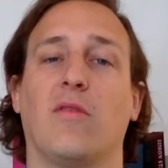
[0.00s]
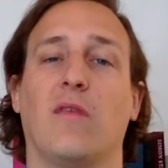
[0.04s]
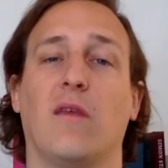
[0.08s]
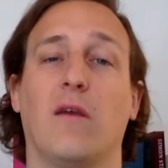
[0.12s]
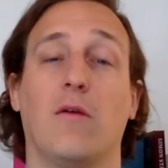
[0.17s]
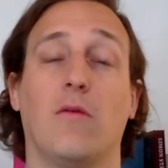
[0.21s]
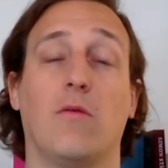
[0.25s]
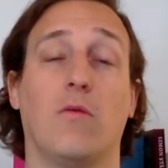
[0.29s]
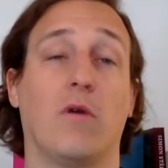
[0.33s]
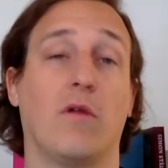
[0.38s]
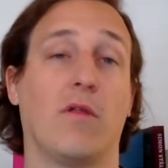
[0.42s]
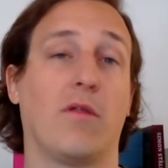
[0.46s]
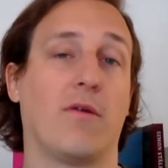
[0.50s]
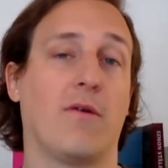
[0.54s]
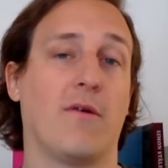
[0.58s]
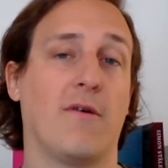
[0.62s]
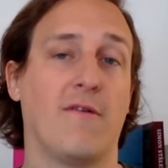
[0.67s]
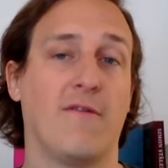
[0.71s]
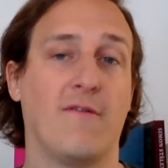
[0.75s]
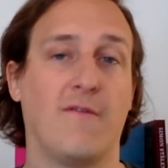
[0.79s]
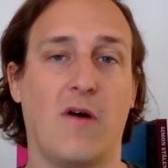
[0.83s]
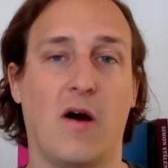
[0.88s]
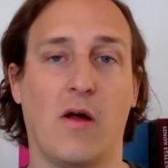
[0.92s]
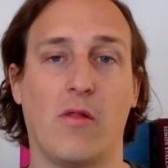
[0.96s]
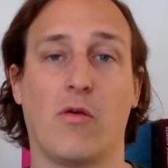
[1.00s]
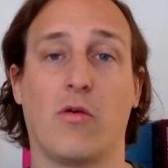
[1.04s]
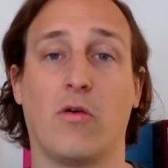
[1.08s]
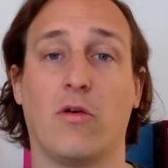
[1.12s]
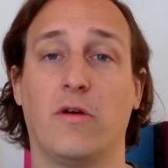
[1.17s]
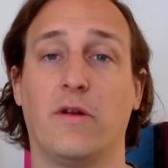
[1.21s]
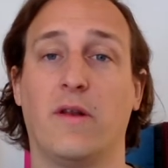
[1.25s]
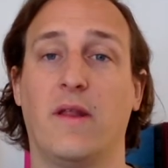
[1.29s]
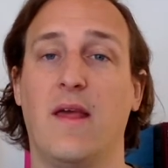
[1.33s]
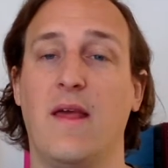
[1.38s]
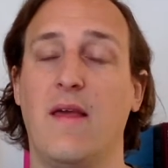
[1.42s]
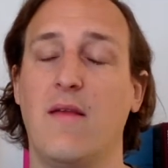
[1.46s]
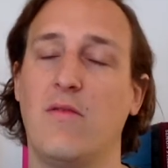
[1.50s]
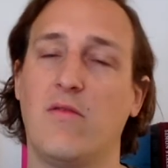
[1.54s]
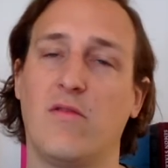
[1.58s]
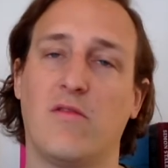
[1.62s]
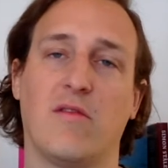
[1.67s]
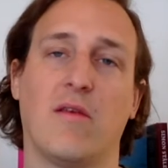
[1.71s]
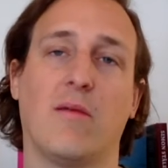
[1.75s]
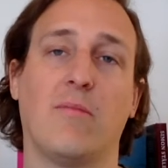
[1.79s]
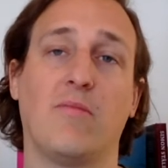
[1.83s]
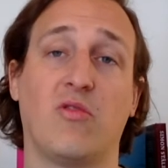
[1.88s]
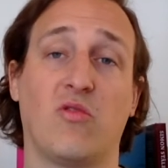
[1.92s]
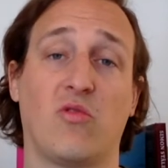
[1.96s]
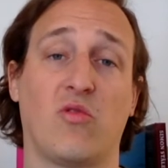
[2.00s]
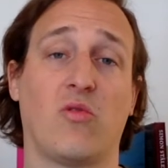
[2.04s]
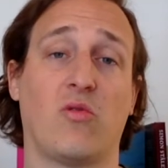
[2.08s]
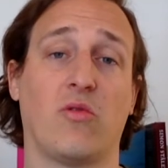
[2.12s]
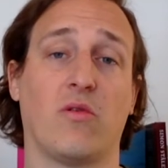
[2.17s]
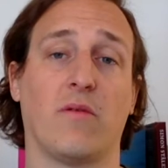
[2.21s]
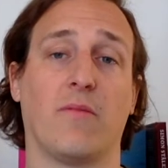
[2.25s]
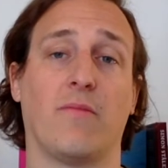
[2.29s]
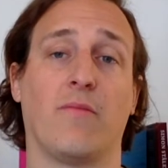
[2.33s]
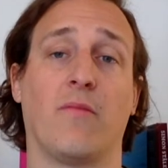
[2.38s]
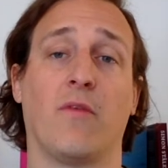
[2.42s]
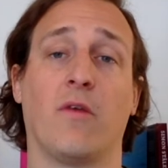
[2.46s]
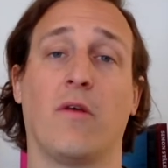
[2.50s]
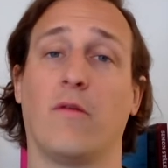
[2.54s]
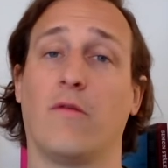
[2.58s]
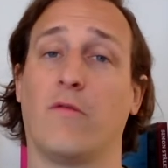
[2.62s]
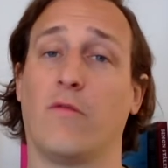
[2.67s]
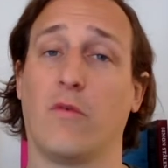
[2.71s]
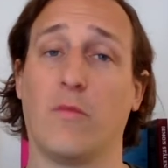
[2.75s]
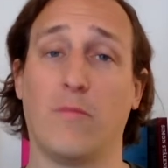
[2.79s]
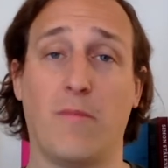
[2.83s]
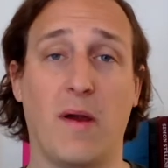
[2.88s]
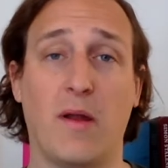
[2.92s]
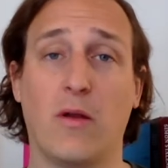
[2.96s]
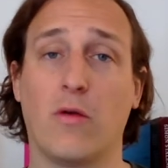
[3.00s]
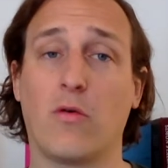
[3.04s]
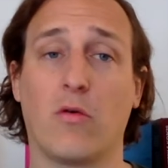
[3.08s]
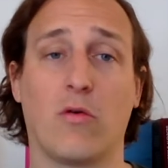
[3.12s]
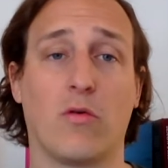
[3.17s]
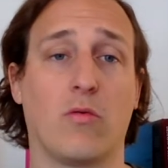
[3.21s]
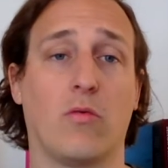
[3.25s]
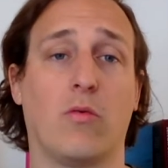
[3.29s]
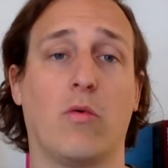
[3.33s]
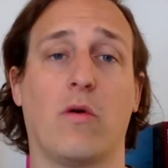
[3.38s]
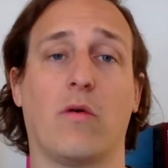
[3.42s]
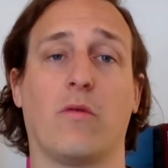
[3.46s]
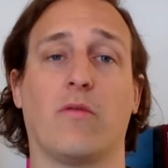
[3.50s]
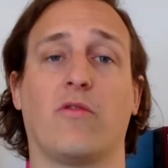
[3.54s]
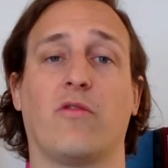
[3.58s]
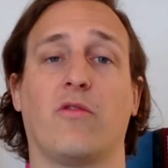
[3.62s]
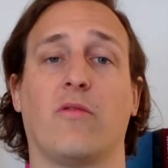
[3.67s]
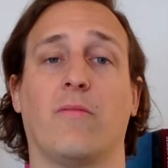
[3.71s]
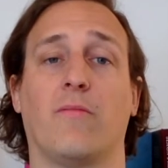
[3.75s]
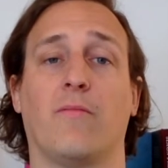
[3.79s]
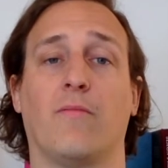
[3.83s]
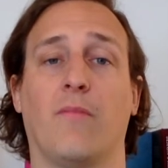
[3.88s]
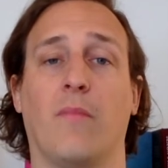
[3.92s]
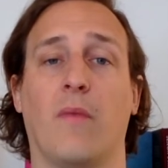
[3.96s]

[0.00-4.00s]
deal with fatherhood in some sort, for better or worse.